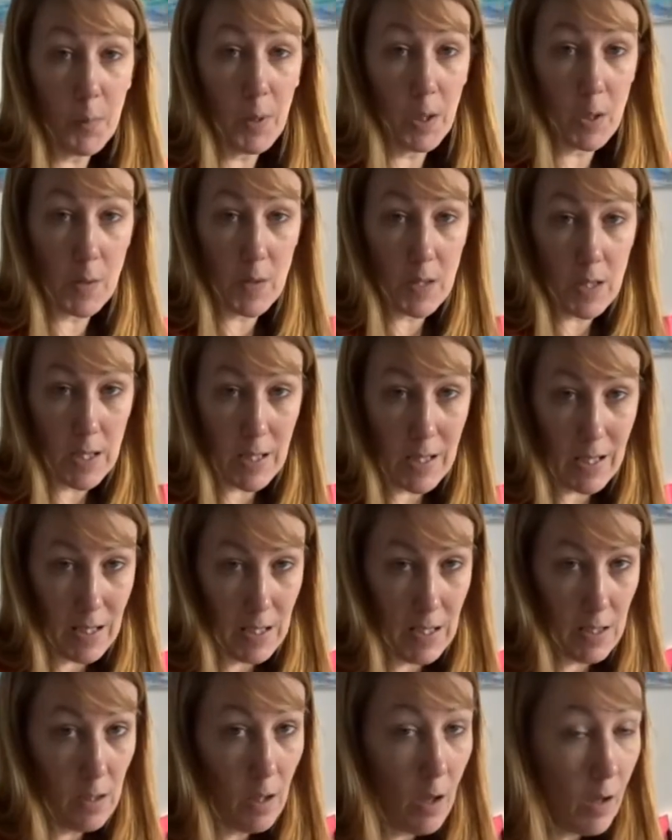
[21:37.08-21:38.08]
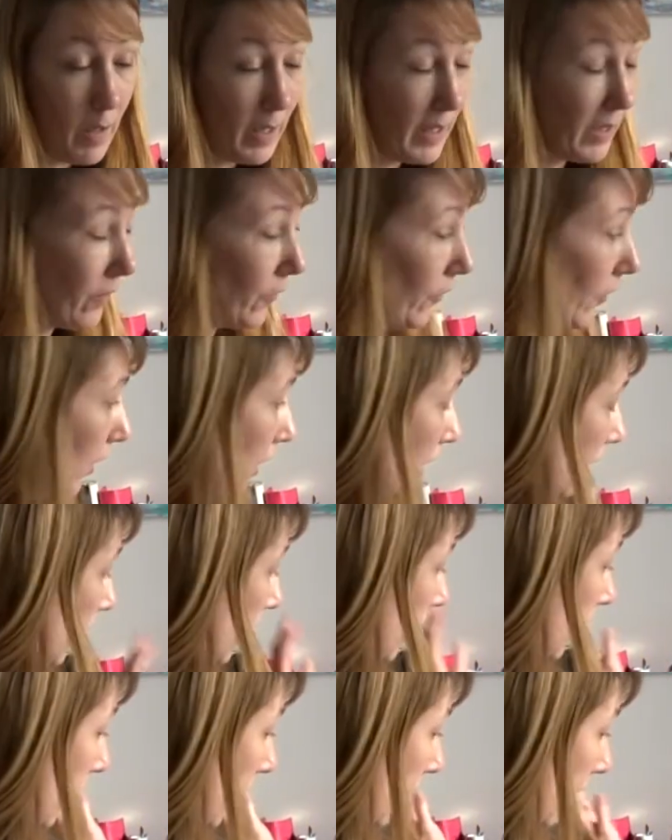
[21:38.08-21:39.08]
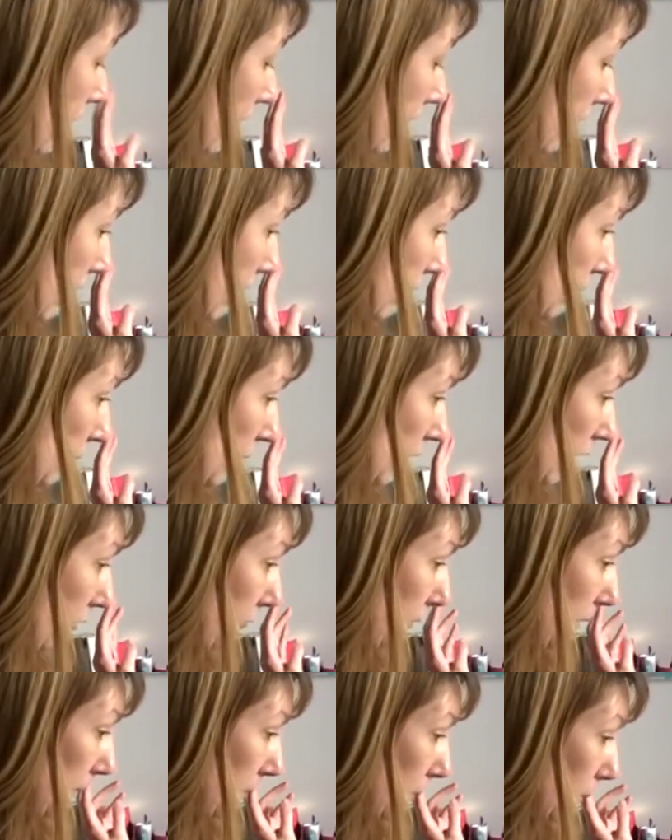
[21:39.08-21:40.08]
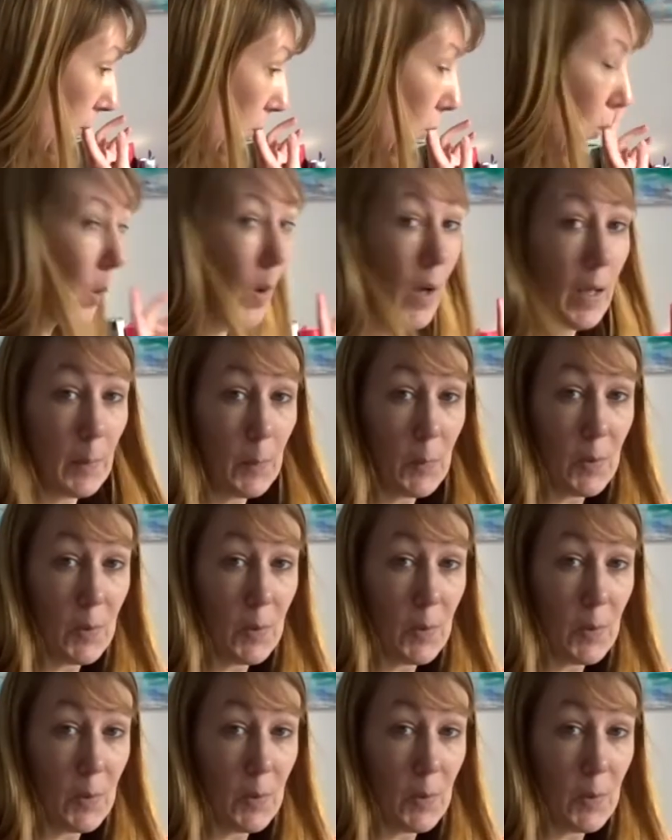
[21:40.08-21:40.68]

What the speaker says: post to say it's live. I've been quite